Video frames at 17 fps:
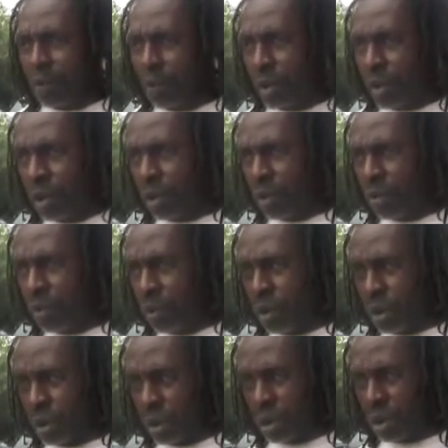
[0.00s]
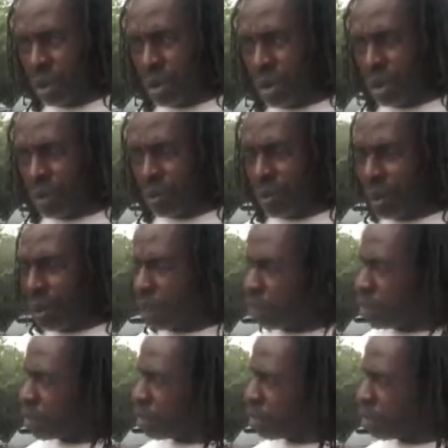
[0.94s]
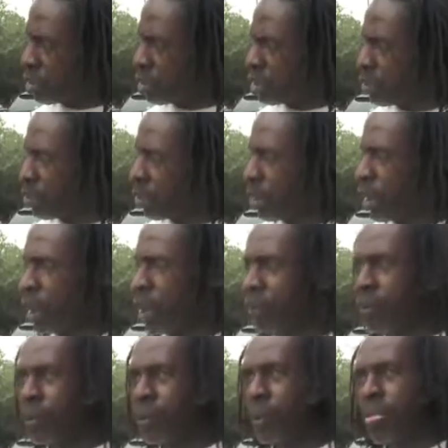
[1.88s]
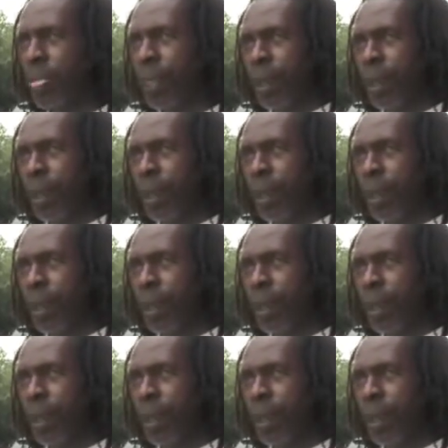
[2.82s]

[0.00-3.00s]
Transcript: follow, as far as learning different lot of resources and what have you.